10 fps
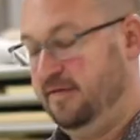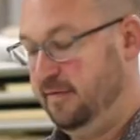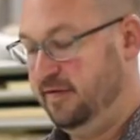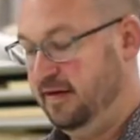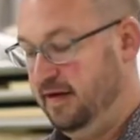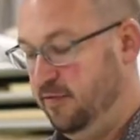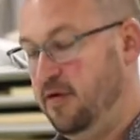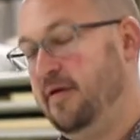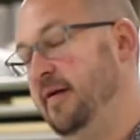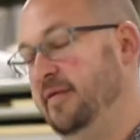some of the
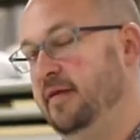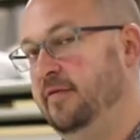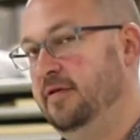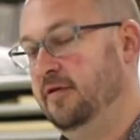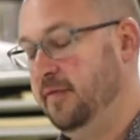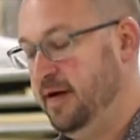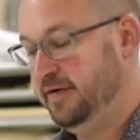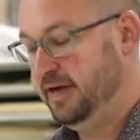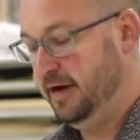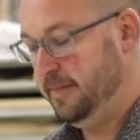programming that we do
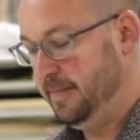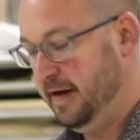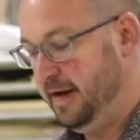around here.